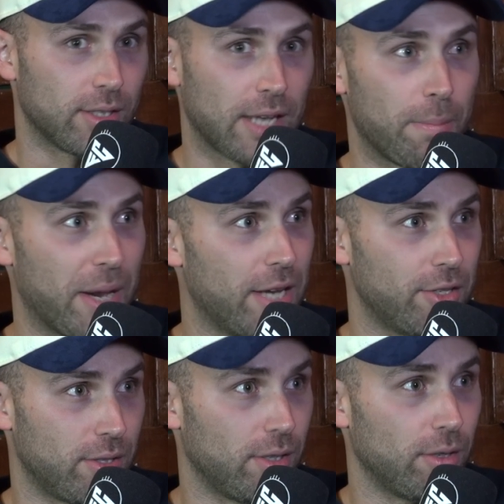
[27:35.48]
the same
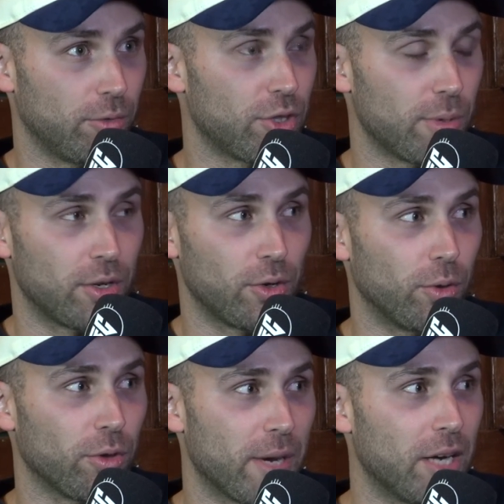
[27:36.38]
page as a, a Richmond and a
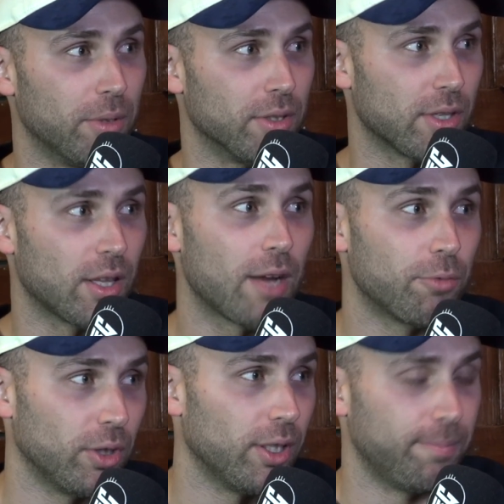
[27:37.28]
North Melbourne. So
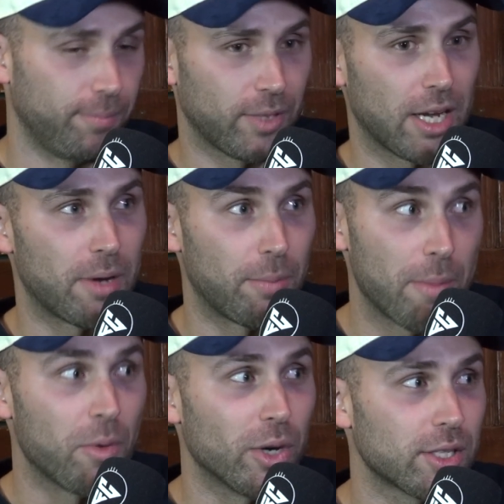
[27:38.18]
they've really mm-hmm. come up.
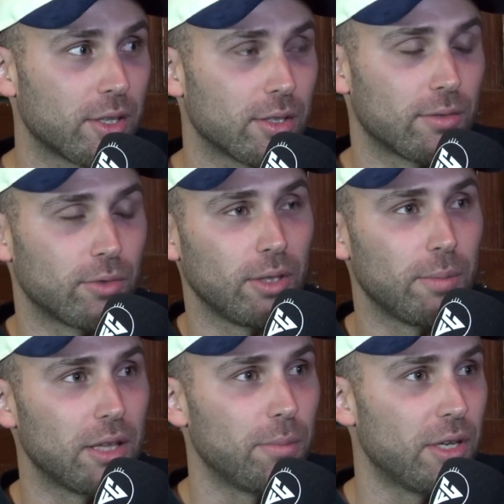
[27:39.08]
Them and West Coast have
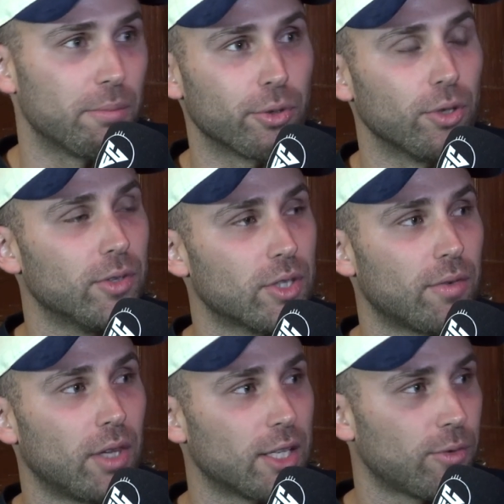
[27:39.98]
really been the big improvers
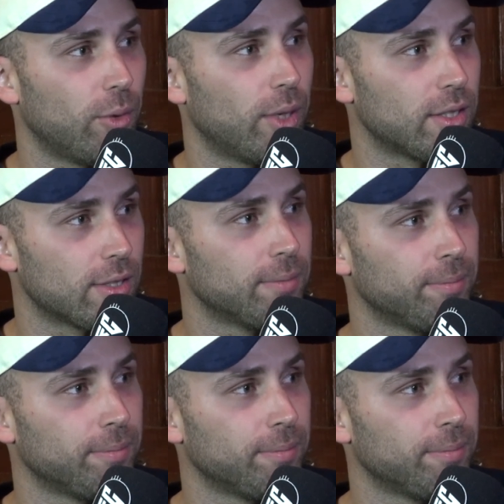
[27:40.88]
over the last few weeks.